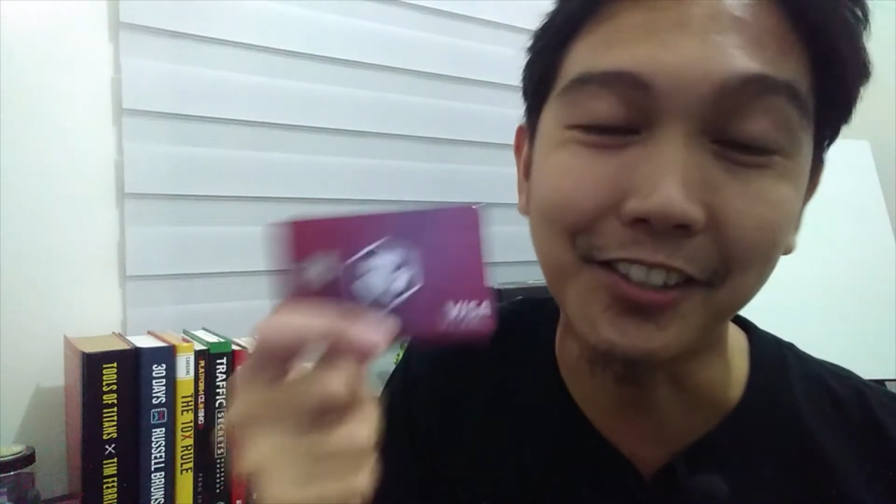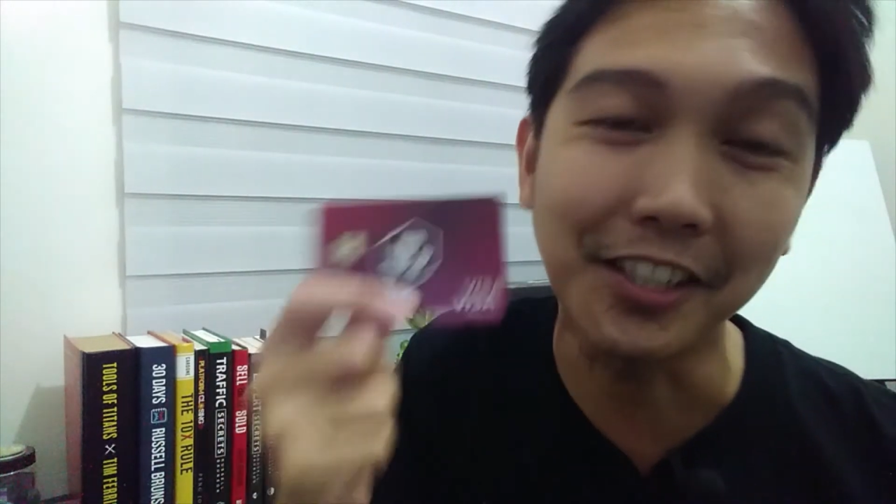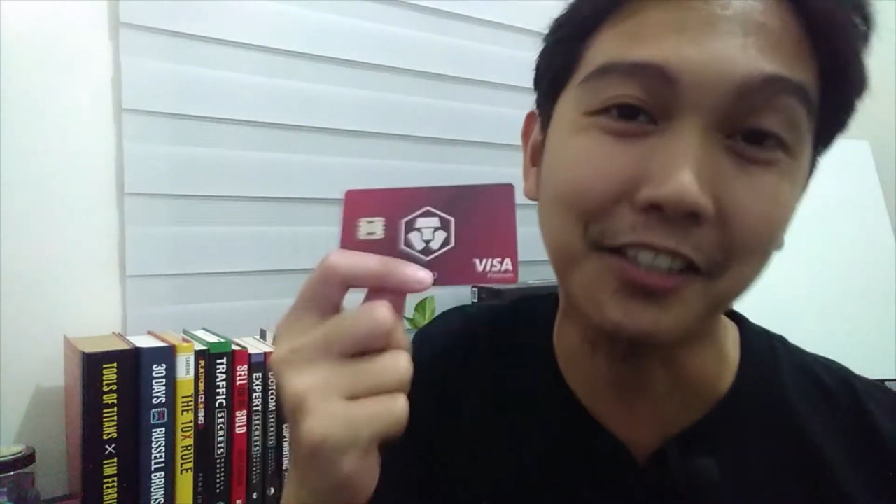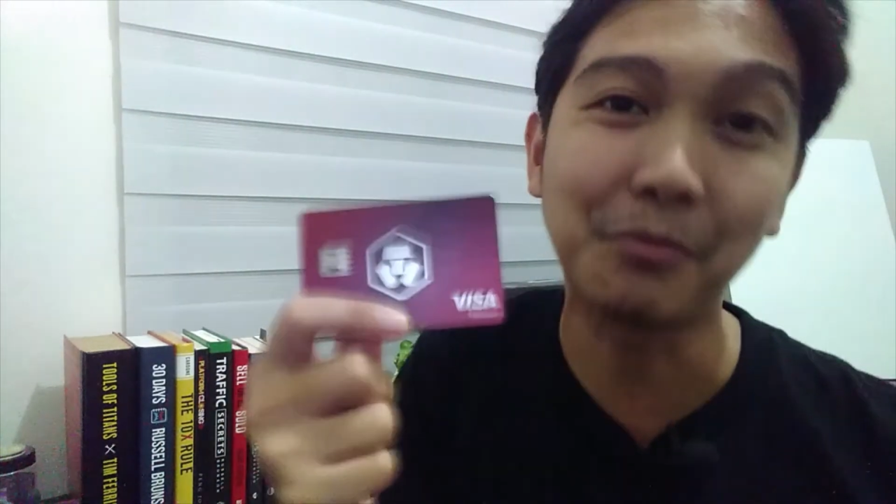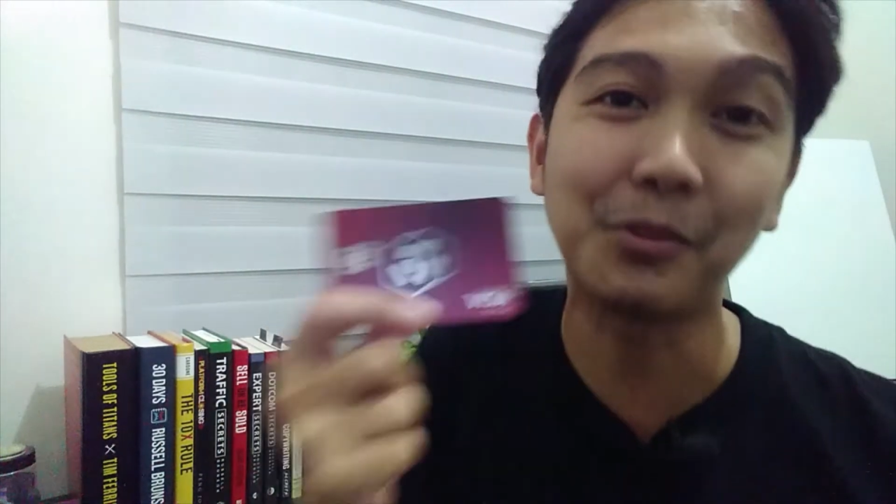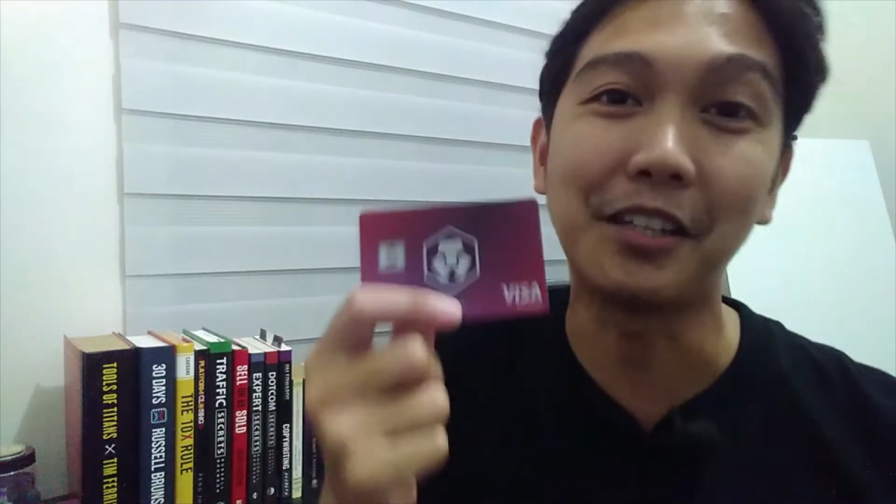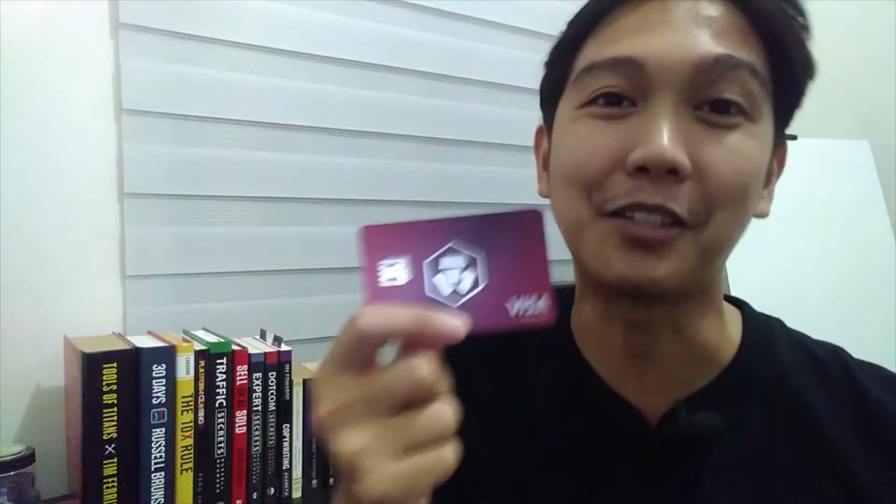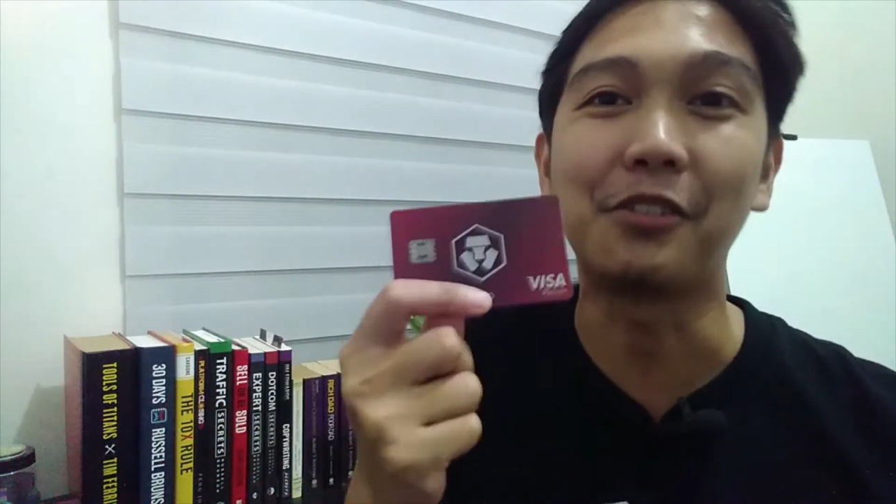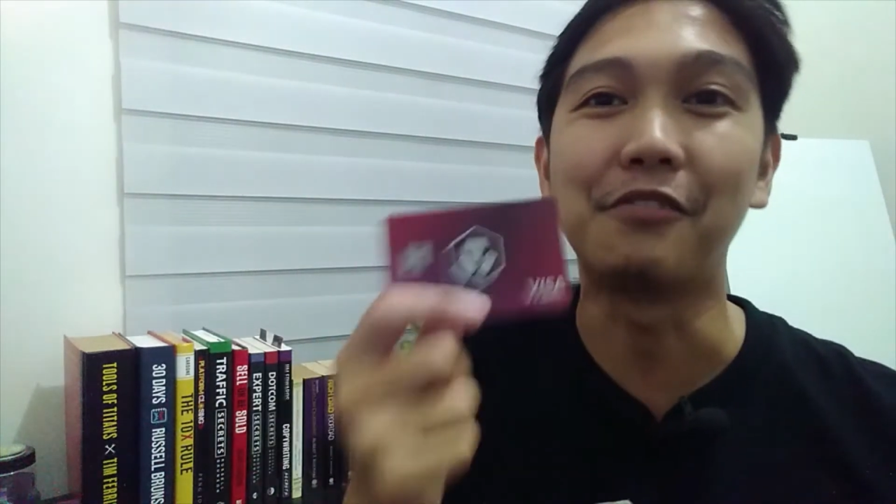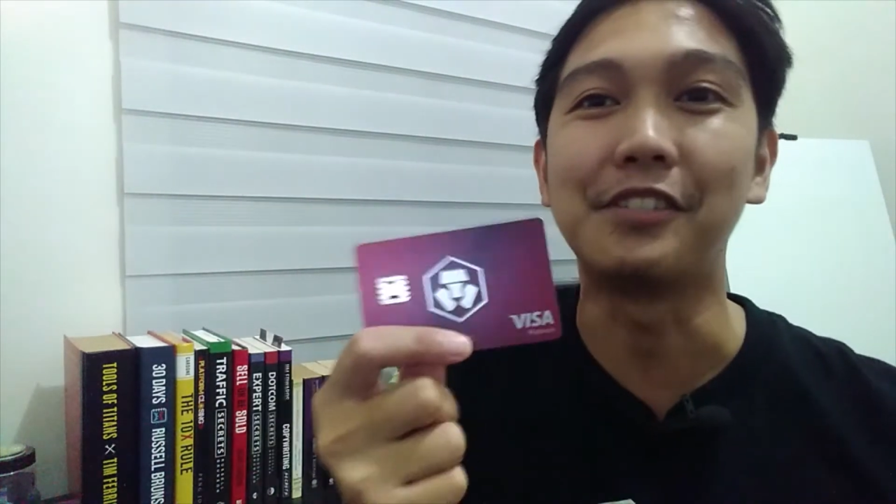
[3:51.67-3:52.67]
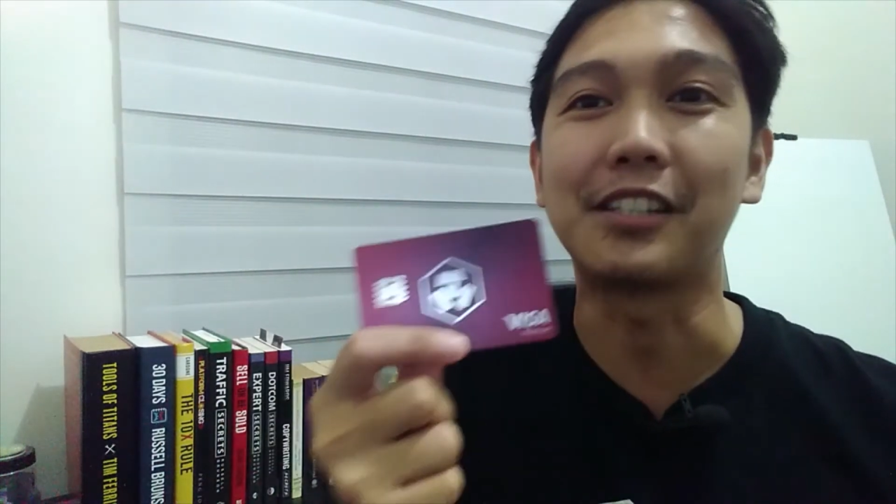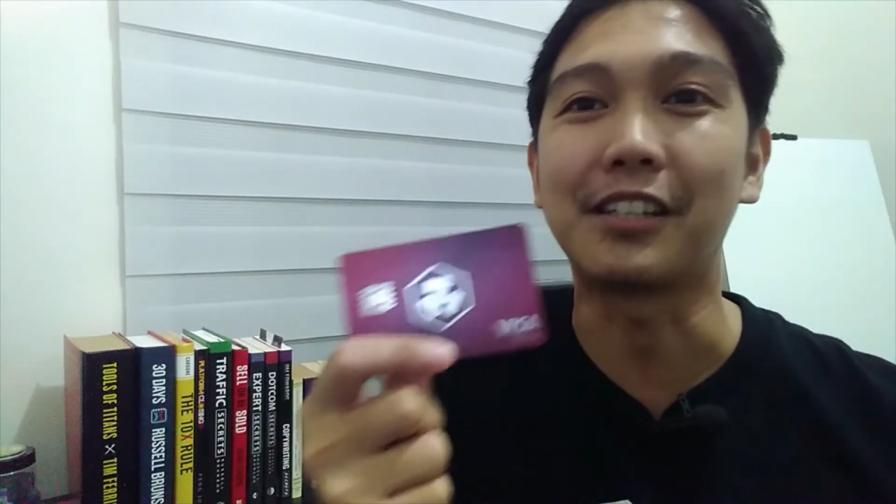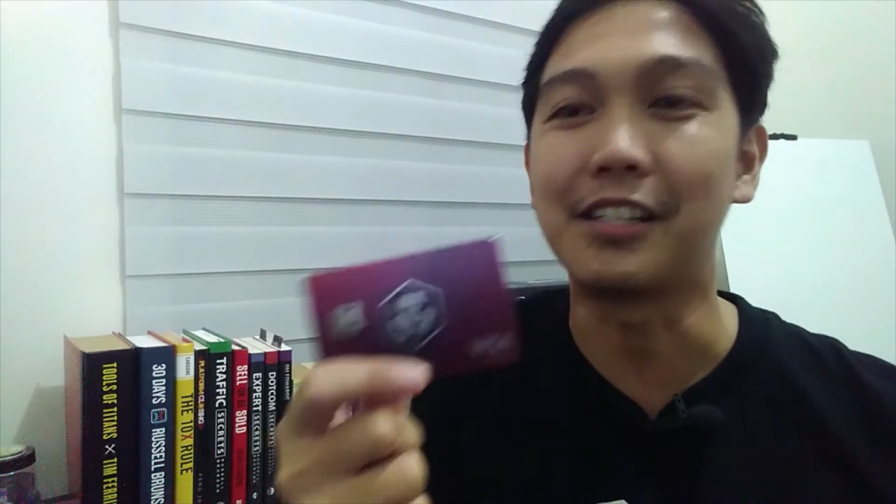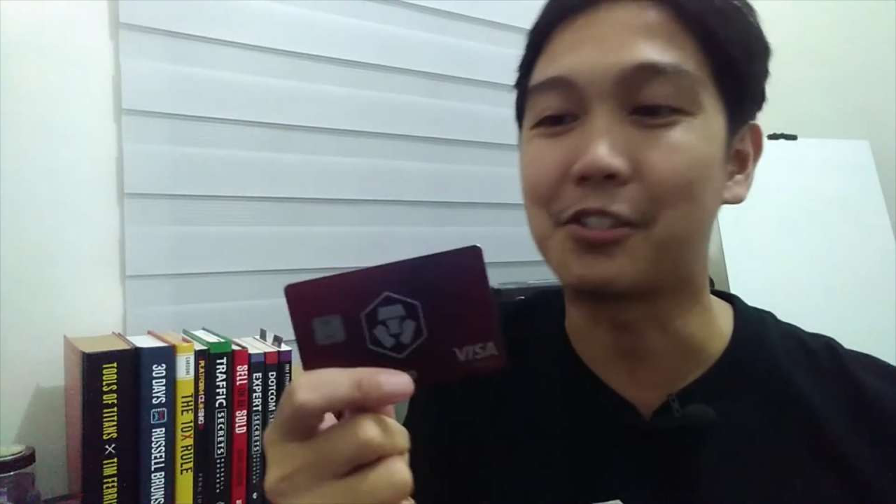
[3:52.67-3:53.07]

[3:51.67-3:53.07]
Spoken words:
Okay, crypto.com Visa card.